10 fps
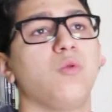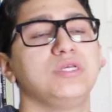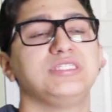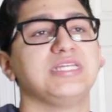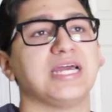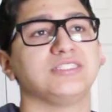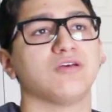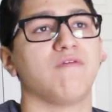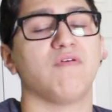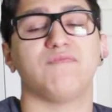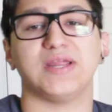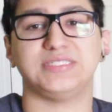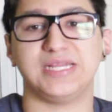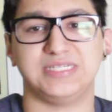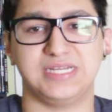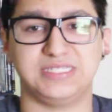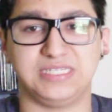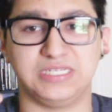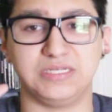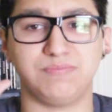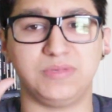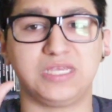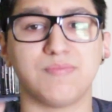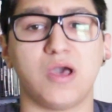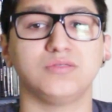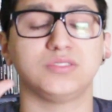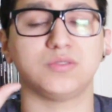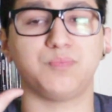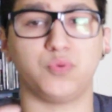scene I saw from Fantasia is the Mickey Mouse